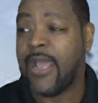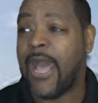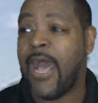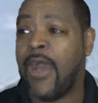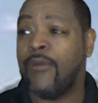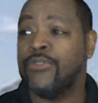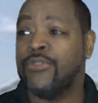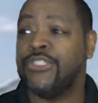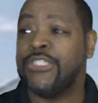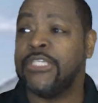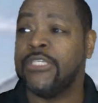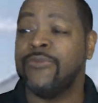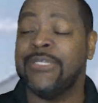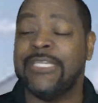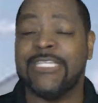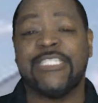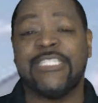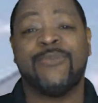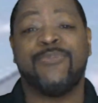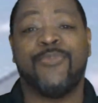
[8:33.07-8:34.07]
our
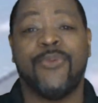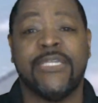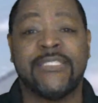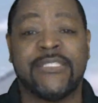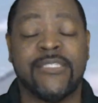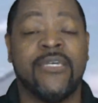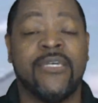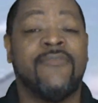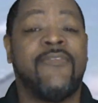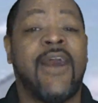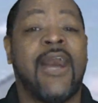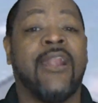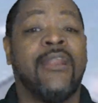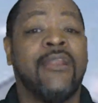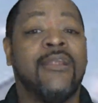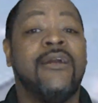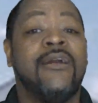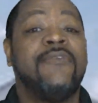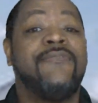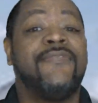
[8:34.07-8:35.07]
genuine expression of our
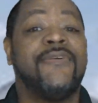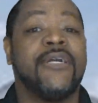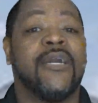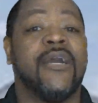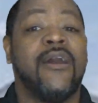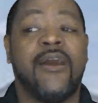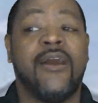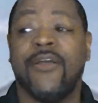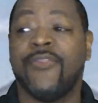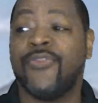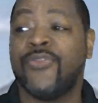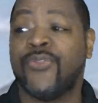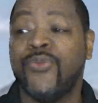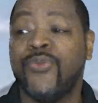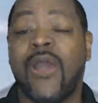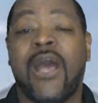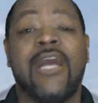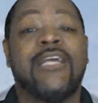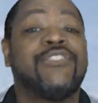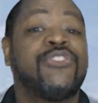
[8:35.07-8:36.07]
love for God
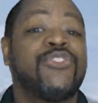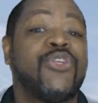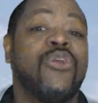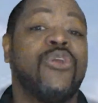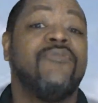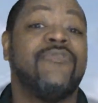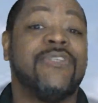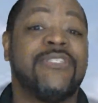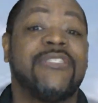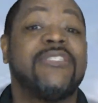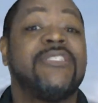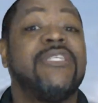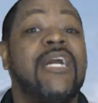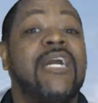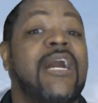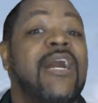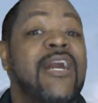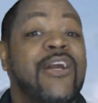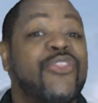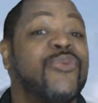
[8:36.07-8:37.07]
through our service
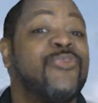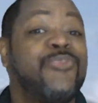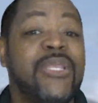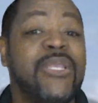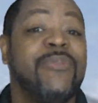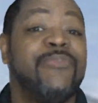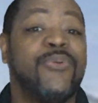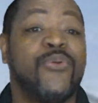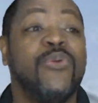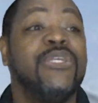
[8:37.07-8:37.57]
to other people.